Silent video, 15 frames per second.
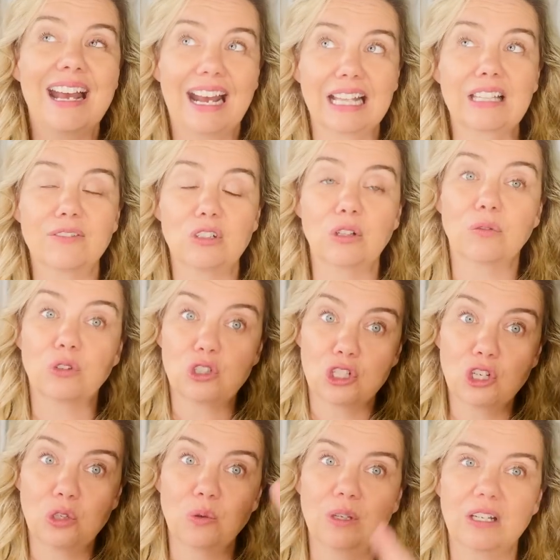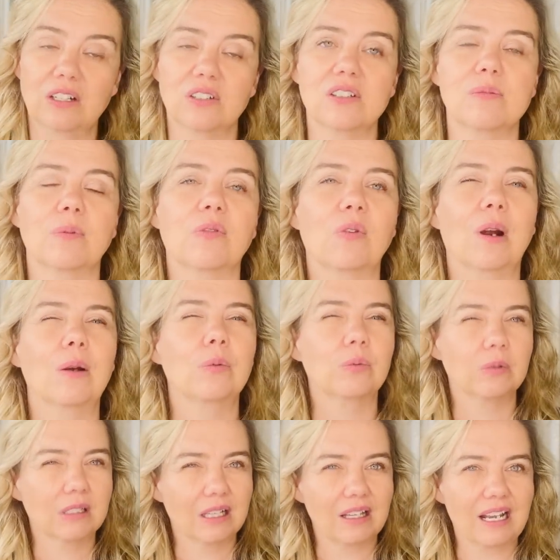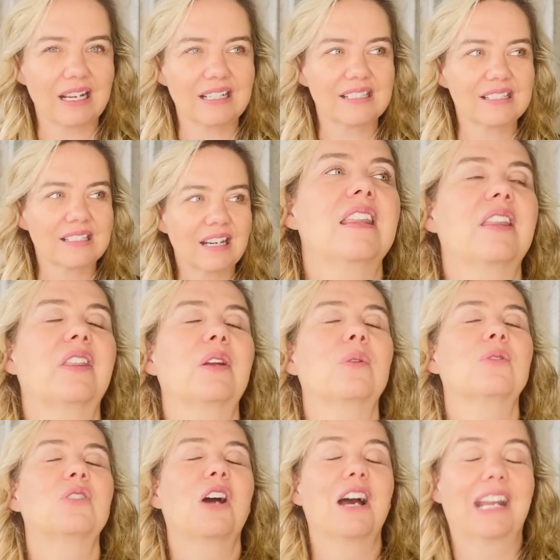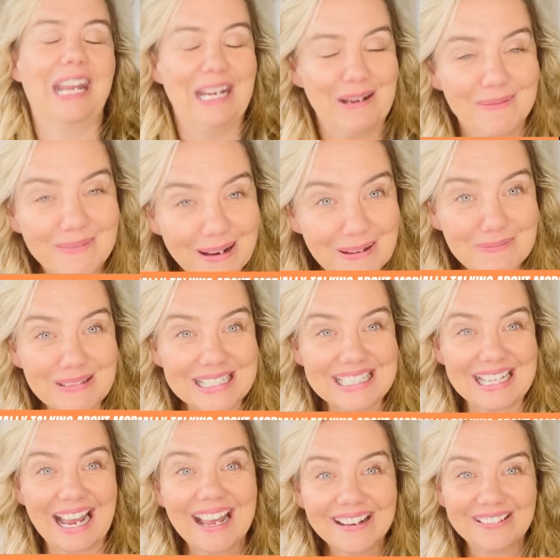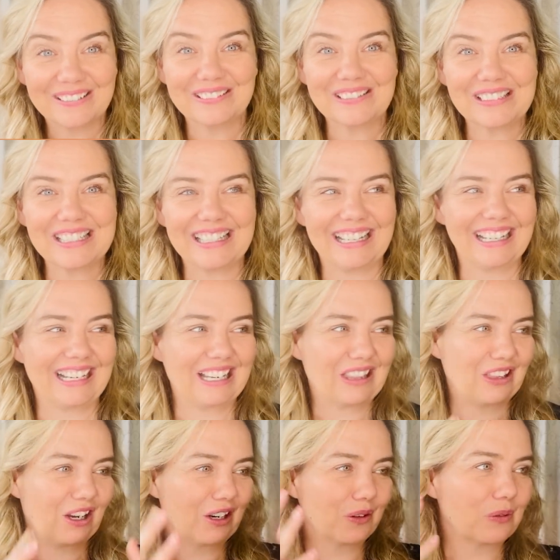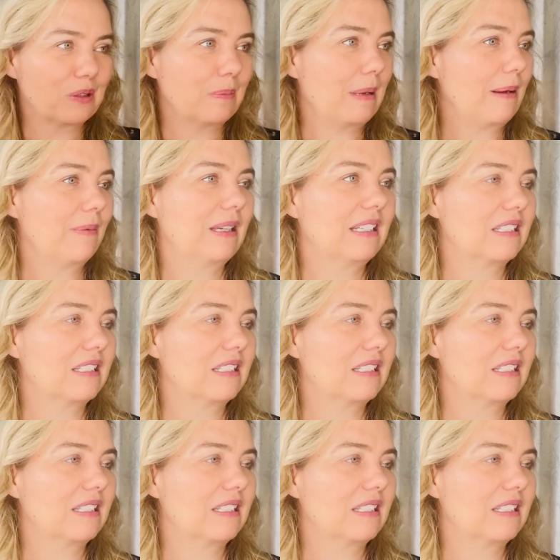I lived here for 2 years before I realized that they were talking about McDonald's. Like, I thought it was maybe a